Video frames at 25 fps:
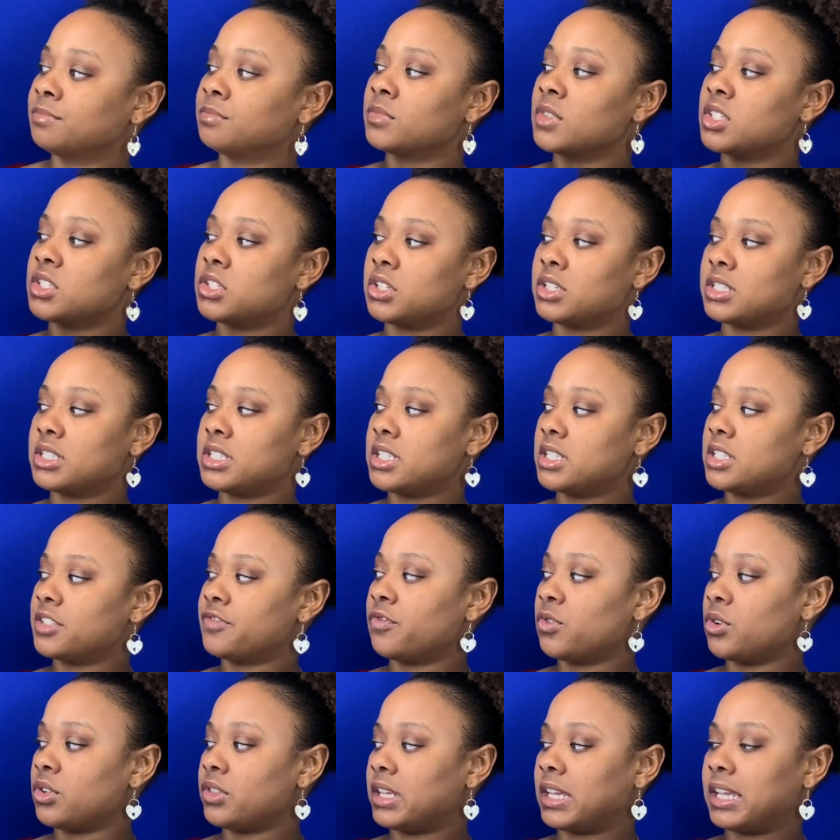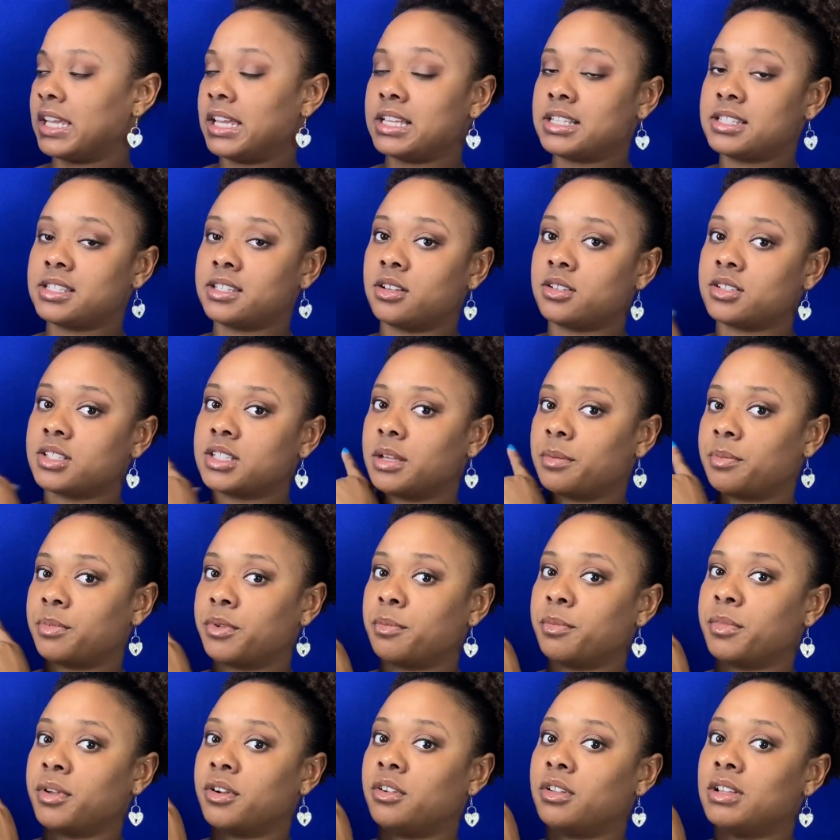So this is for the ESL
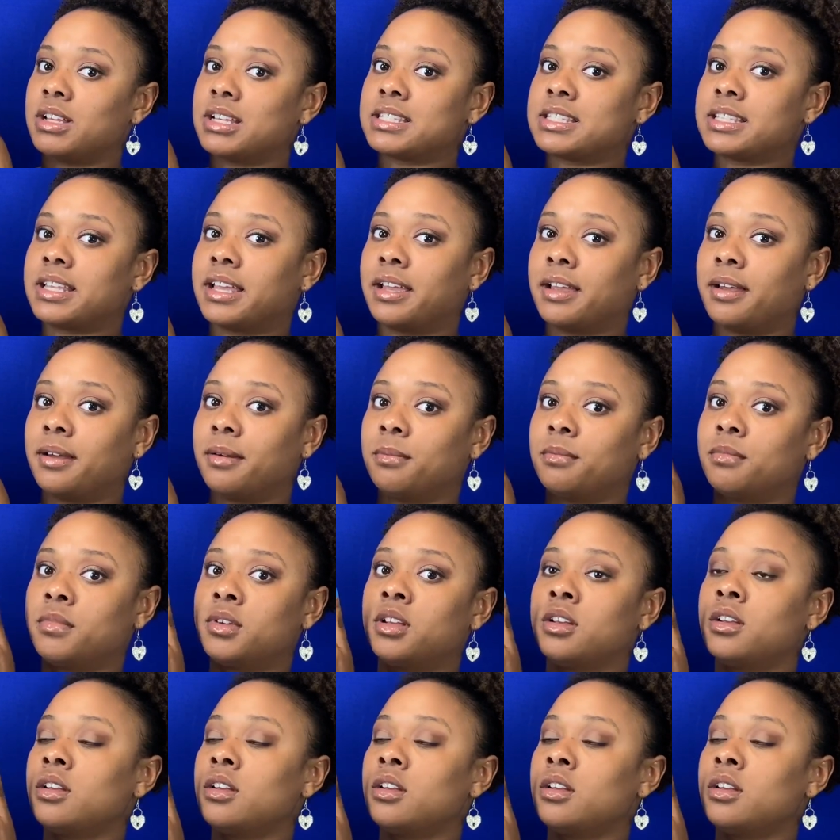supplemental exam.